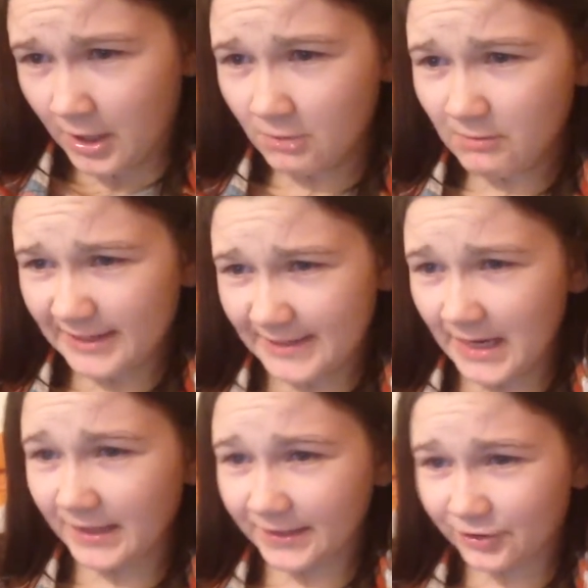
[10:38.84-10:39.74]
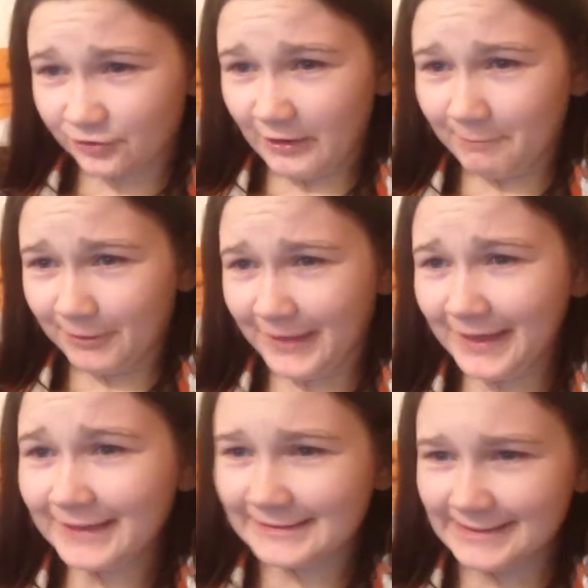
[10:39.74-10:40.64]
Oh my god, you
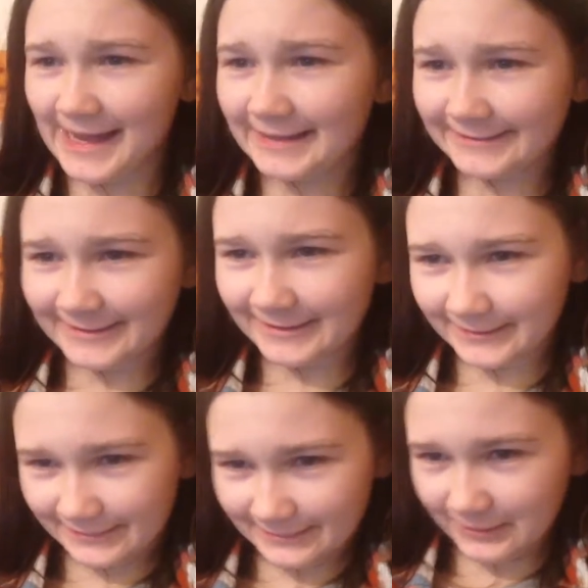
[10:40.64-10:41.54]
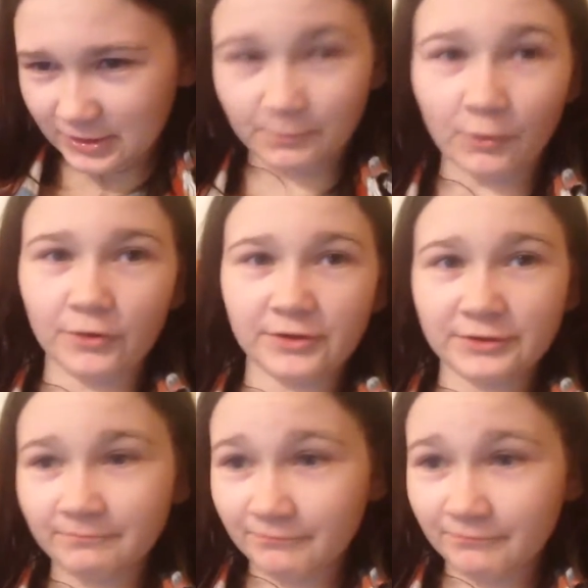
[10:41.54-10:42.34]
trampoline daddy! Spoilers.